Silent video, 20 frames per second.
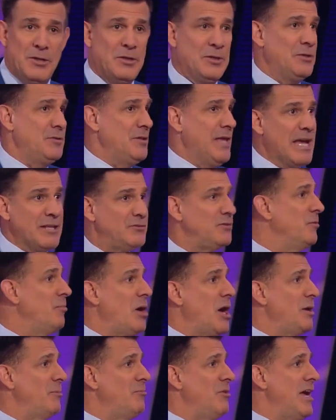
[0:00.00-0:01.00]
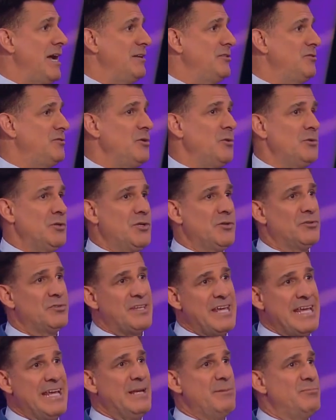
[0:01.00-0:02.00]
That's the bottom line. So your
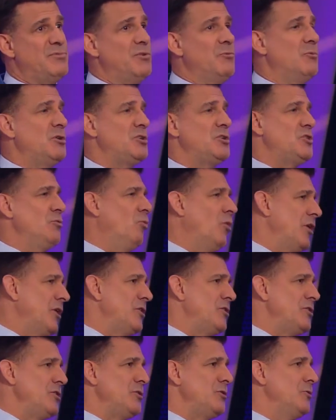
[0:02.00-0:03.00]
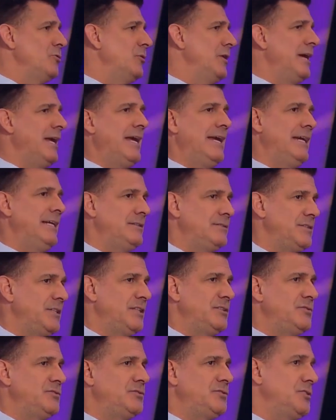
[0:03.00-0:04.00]
schemes and what you want to do,
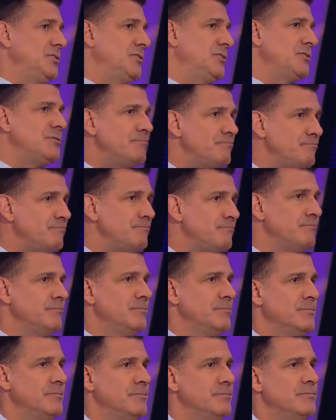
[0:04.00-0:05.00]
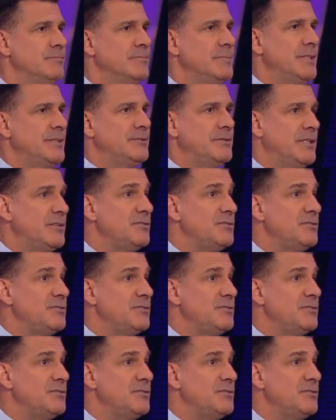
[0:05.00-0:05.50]
it's not working.